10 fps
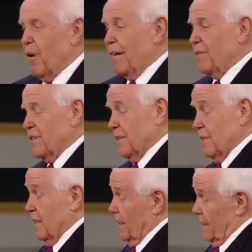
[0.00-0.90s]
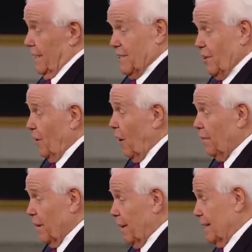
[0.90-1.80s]
breakfasts and they start
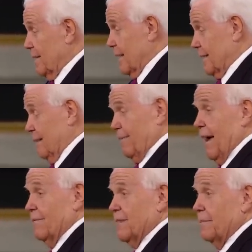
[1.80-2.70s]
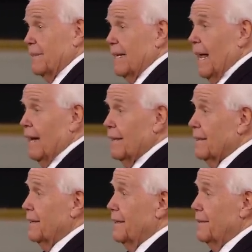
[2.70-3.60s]
off at about $65, $70
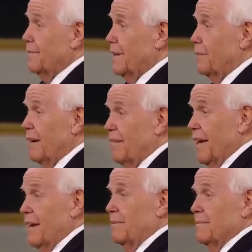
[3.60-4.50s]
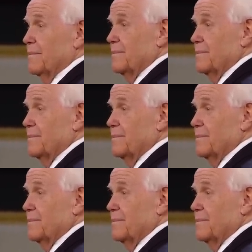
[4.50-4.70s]
for the buffet.